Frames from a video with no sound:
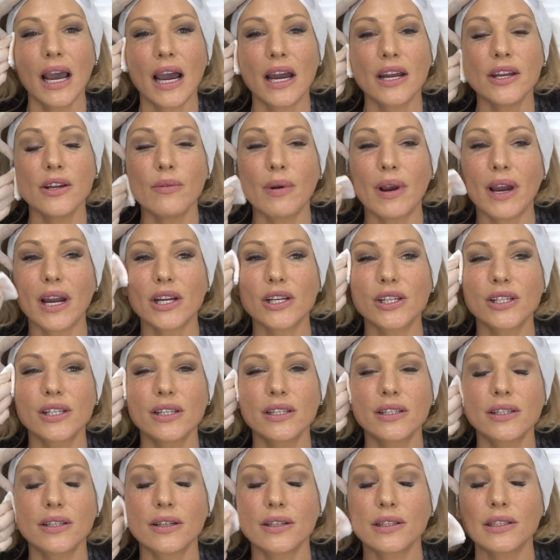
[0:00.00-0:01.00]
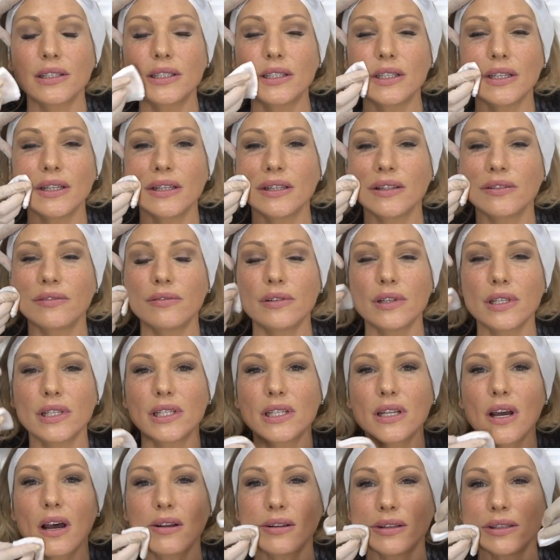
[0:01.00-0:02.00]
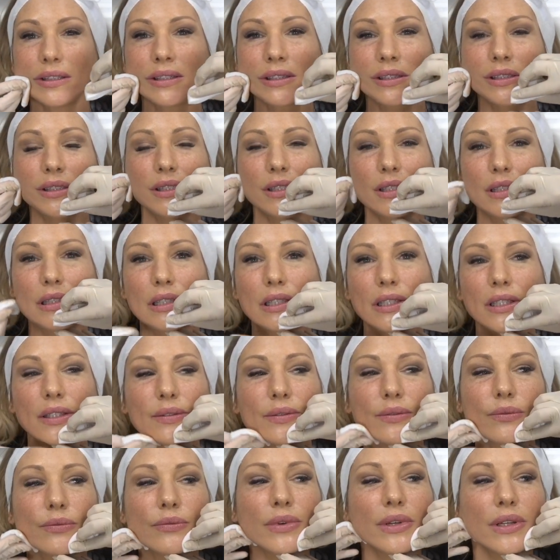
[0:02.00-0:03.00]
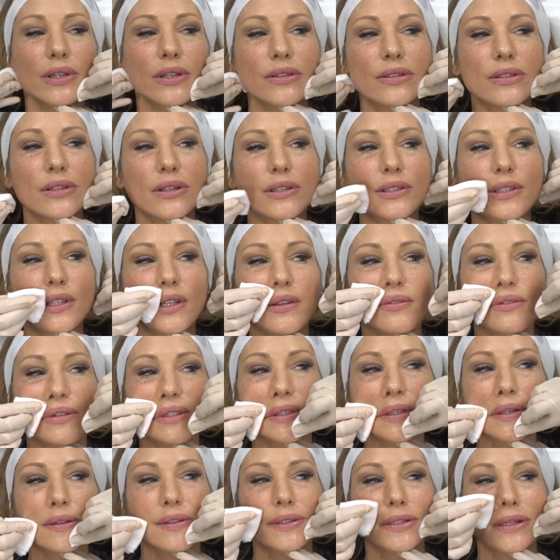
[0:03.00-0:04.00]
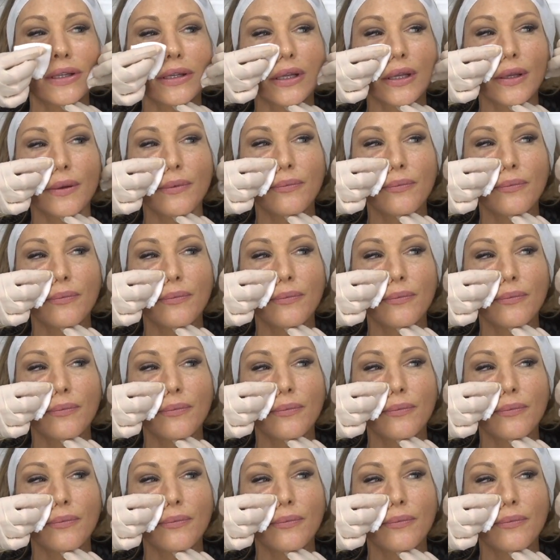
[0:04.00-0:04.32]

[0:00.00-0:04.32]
and you actually start seeing the results. When do you start seeing the results, honey?